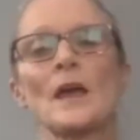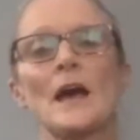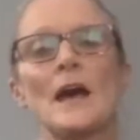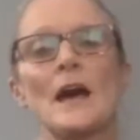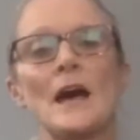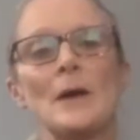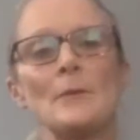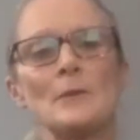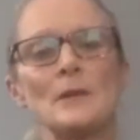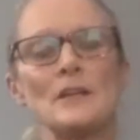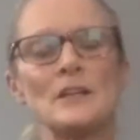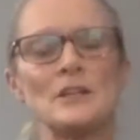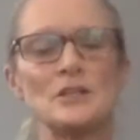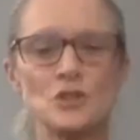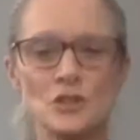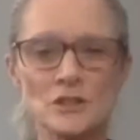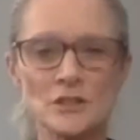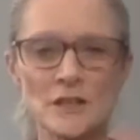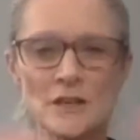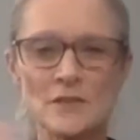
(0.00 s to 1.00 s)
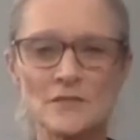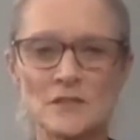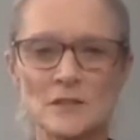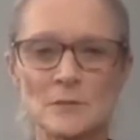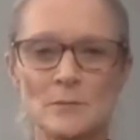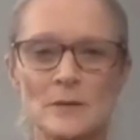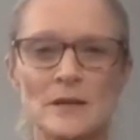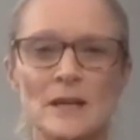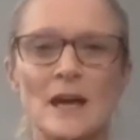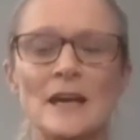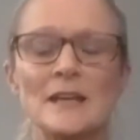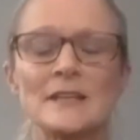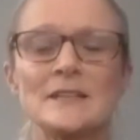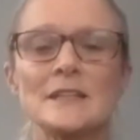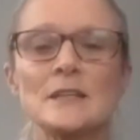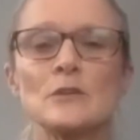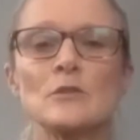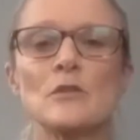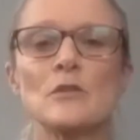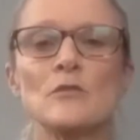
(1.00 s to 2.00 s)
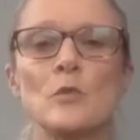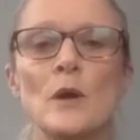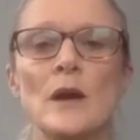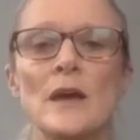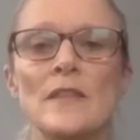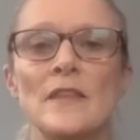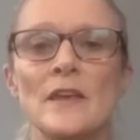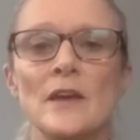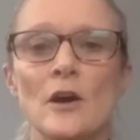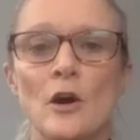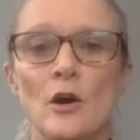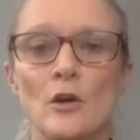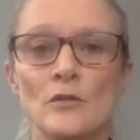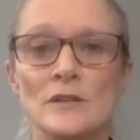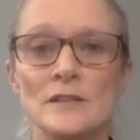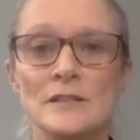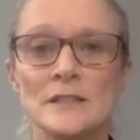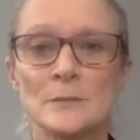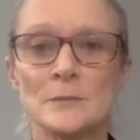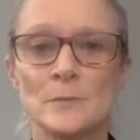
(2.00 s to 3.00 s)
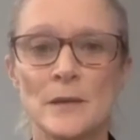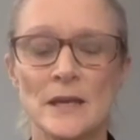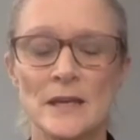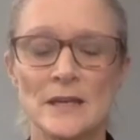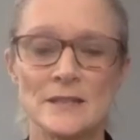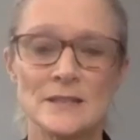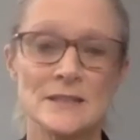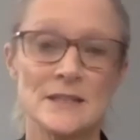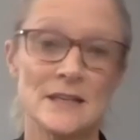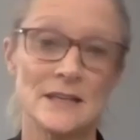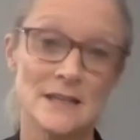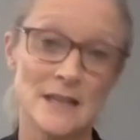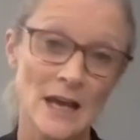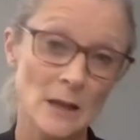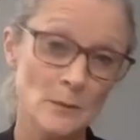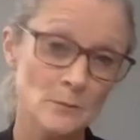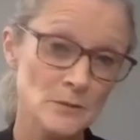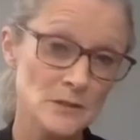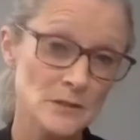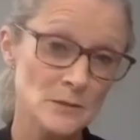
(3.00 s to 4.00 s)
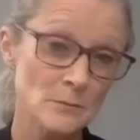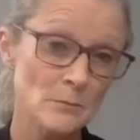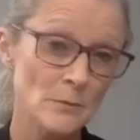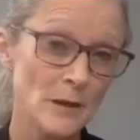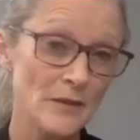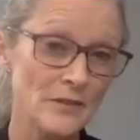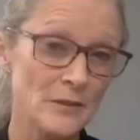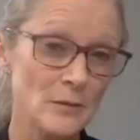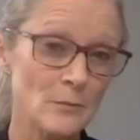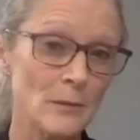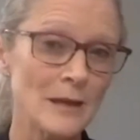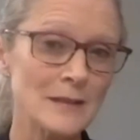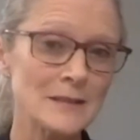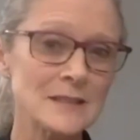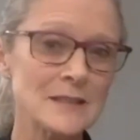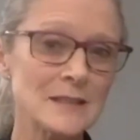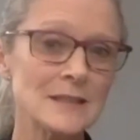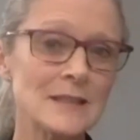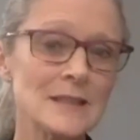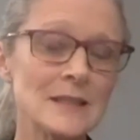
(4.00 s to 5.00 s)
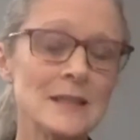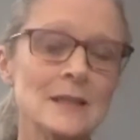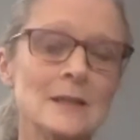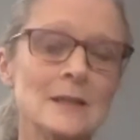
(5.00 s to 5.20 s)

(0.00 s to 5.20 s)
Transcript: Um, and it just gives them an idea of where they are in space. It helps them mathematically.